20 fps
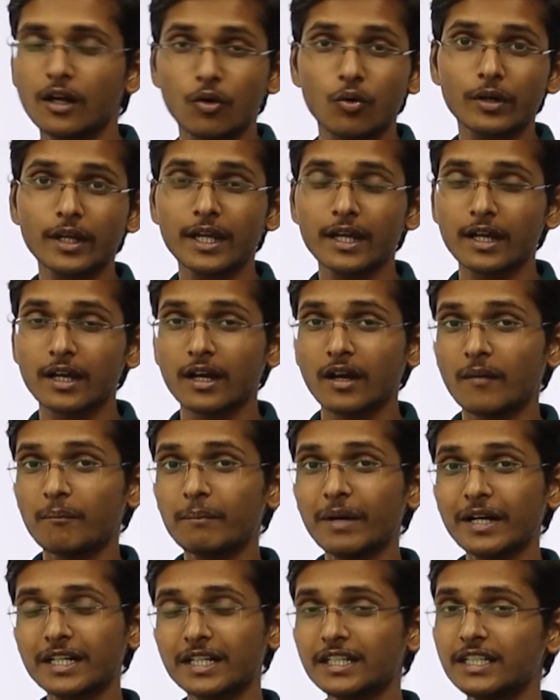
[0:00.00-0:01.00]
Okay,
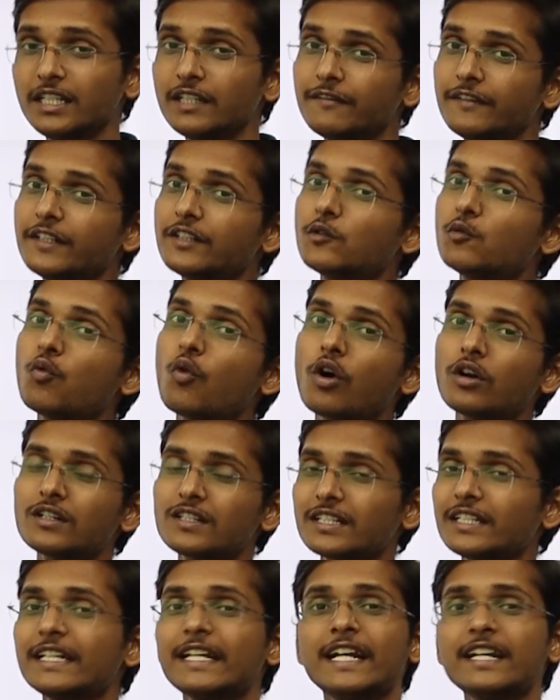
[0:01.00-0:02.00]
but if it
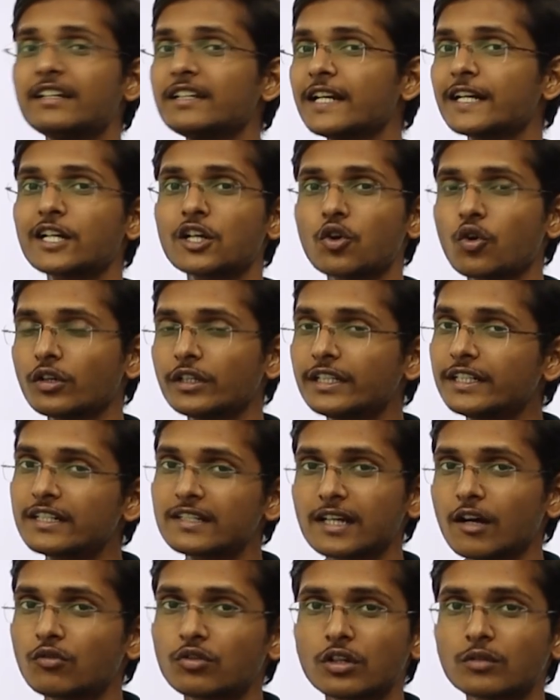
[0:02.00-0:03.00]
wants 8 electron in
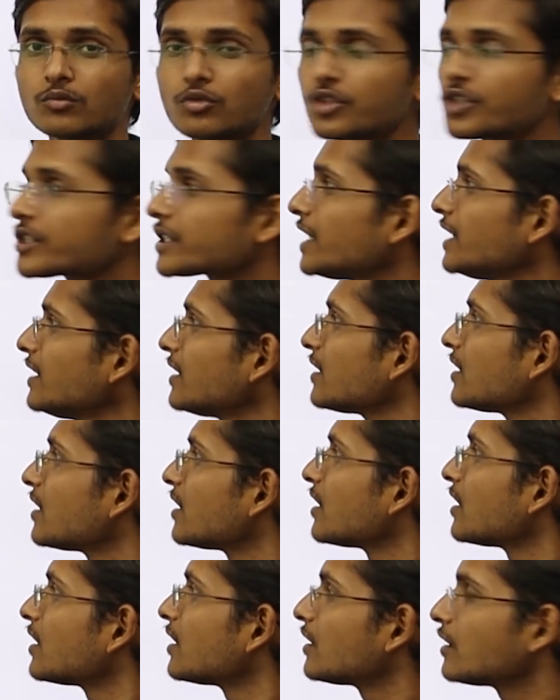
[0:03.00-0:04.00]
its outermost shell,
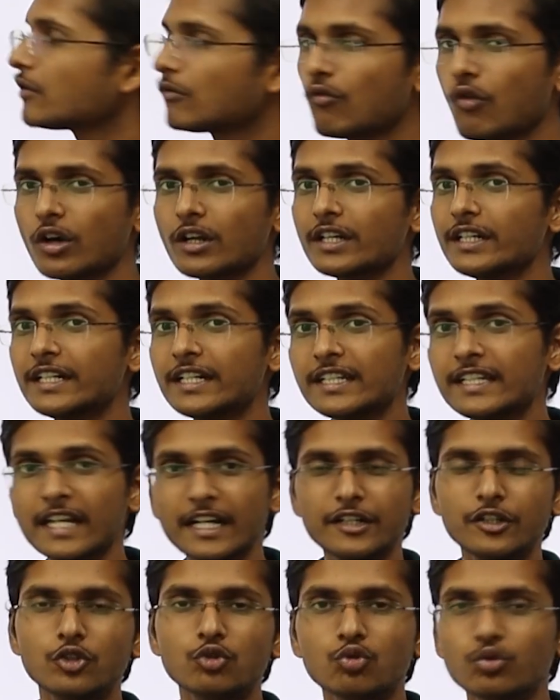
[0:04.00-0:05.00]
what it
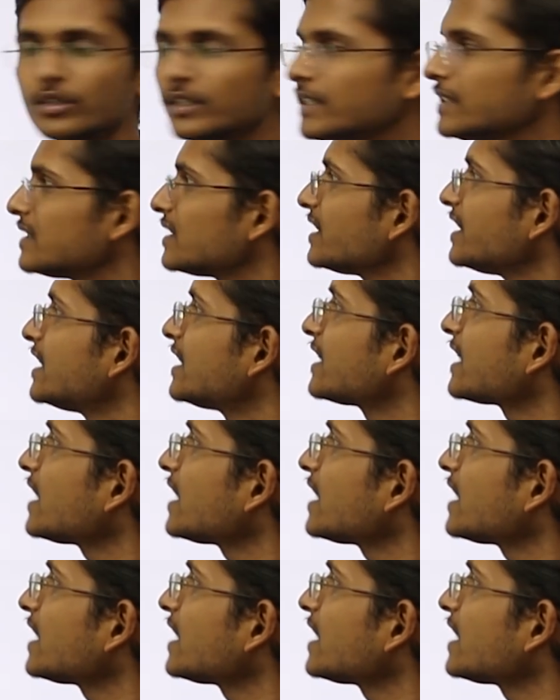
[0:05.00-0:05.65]
can do is it